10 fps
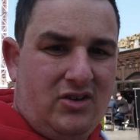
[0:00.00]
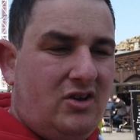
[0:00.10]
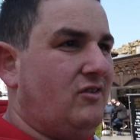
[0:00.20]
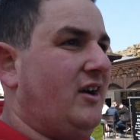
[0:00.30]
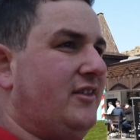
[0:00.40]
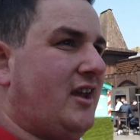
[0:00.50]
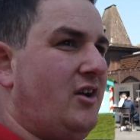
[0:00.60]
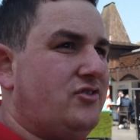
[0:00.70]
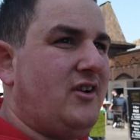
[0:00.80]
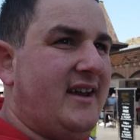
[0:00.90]
Good ride on the
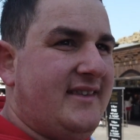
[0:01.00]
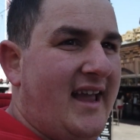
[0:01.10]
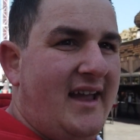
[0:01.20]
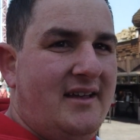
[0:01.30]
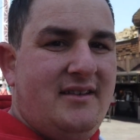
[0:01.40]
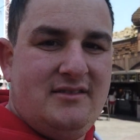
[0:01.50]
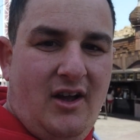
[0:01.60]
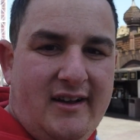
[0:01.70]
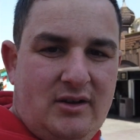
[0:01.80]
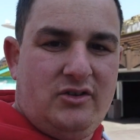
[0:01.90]
Ghost Train there.
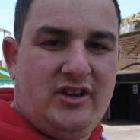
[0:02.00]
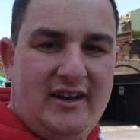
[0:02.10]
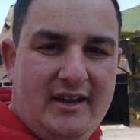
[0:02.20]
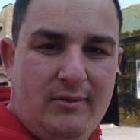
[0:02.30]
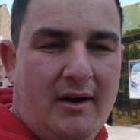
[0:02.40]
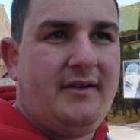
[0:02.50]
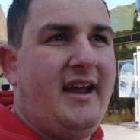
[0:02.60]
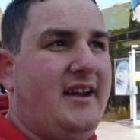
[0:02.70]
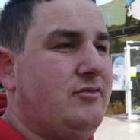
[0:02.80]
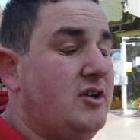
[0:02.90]
Nice little scenic one.
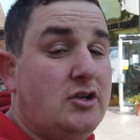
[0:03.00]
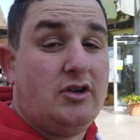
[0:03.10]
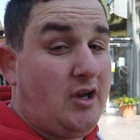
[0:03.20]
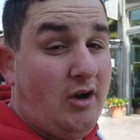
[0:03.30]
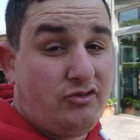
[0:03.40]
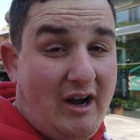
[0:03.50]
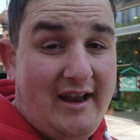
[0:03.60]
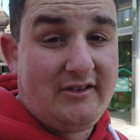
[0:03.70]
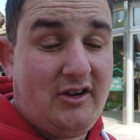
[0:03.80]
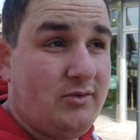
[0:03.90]
It's really good Ghost
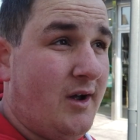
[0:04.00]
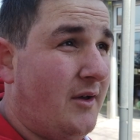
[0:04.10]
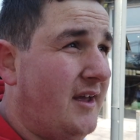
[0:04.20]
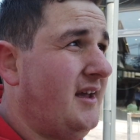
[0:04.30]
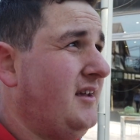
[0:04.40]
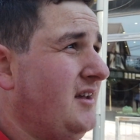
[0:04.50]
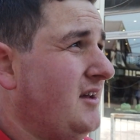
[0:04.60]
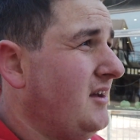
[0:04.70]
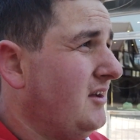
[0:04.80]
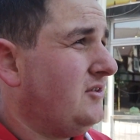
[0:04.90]
Train actually as well. They're
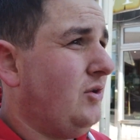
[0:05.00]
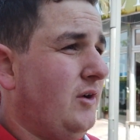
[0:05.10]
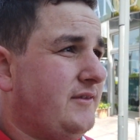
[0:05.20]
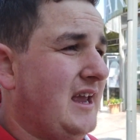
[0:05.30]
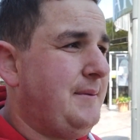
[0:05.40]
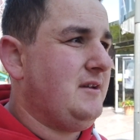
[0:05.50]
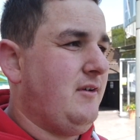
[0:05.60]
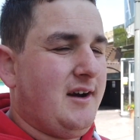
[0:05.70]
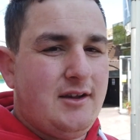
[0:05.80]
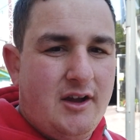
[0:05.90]
sort of keeping it
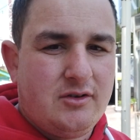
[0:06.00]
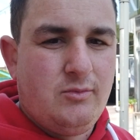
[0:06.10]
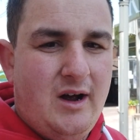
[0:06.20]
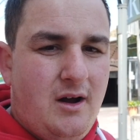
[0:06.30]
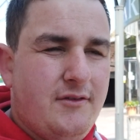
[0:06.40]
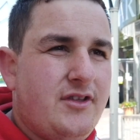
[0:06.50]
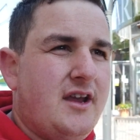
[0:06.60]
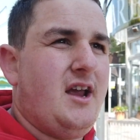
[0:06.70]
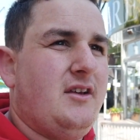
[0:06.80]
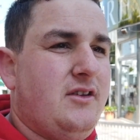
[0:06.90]
running nice and well over
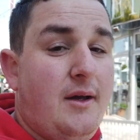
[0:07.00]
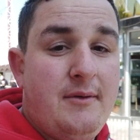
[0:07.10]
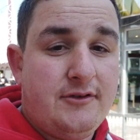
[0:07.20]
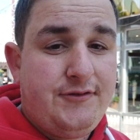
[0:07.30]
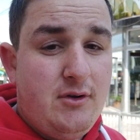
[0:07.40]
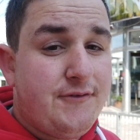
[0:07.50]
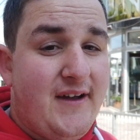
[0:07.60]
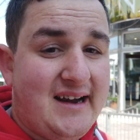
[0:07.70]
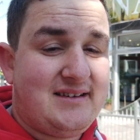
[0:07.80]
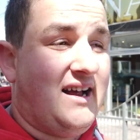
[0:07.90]
the years. And there's a few
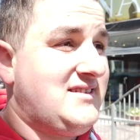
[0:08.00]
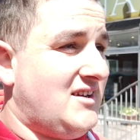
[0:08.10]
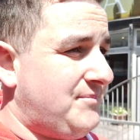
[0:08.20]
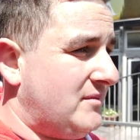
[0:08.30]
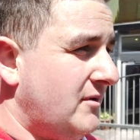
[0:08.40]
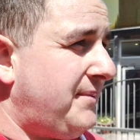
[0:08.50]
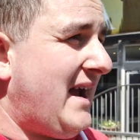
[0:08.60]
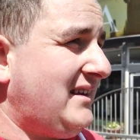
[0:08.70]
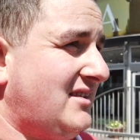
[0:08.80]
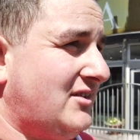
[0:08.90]
effects that actually have been
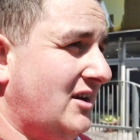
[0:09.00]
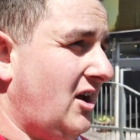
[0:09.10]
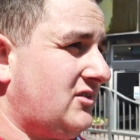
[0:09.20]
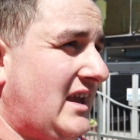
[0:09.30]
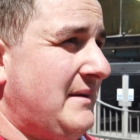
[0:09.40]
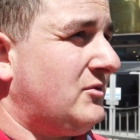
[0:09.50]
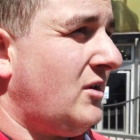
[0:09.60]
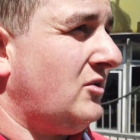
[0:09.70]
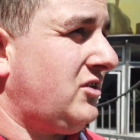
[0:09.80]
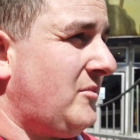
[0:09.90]
repaired since I last came as
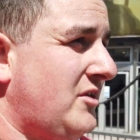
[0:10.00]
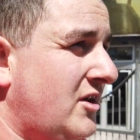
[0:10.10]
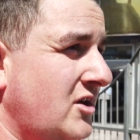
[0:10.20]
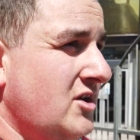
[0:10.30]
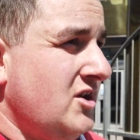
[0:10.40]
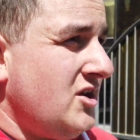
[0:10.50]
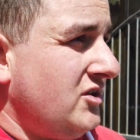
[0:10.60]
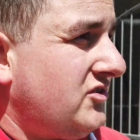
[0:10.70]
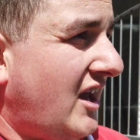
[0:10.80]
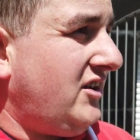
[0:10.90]
well. Some of the
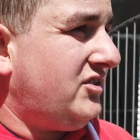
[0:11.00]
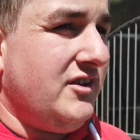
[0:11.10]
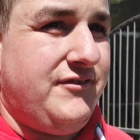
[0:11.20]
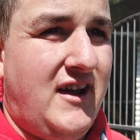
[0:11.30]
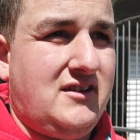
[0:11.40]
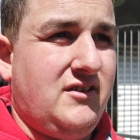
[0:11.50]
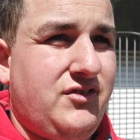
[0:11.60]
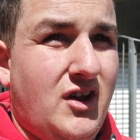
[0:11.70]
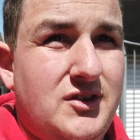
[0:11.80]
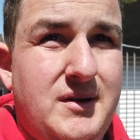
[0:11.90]
station effects have
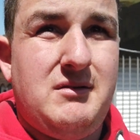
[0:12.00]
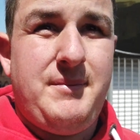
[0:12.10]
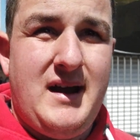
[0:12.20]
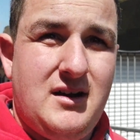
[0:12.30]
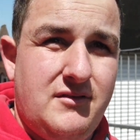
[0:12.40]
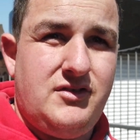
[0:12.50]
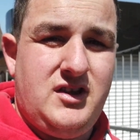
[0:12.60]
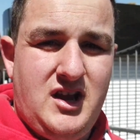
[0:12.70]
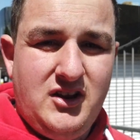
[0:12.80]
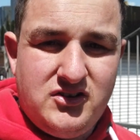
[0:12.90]
started to be repaired over
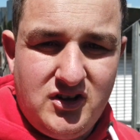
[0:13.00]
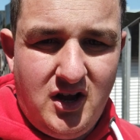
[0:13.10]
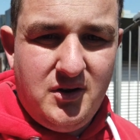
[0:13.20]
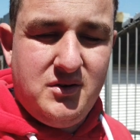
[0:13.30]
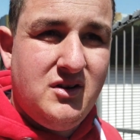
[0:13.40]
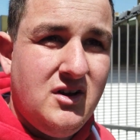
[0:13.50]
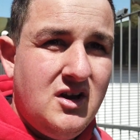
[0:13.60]
the years. So